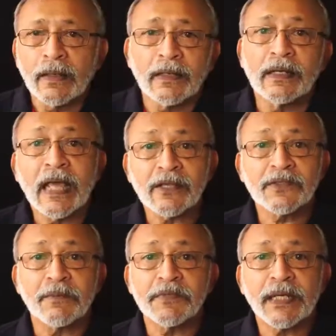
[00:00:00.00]
The next
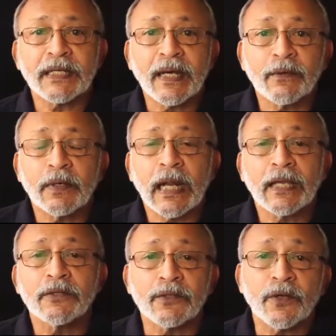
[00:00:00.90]
subject I would
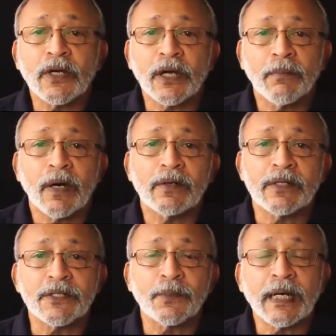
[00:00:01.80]
like to talk about
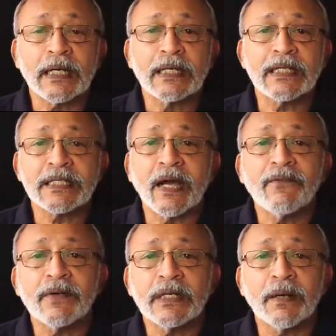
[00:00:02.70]
is what I
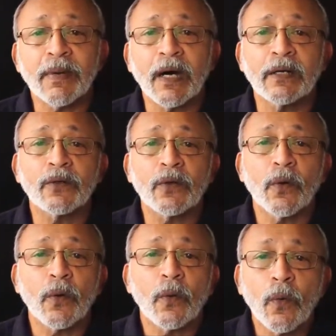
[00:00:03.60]
discovered about
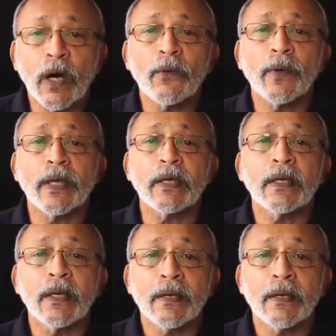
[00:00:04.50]
Huawei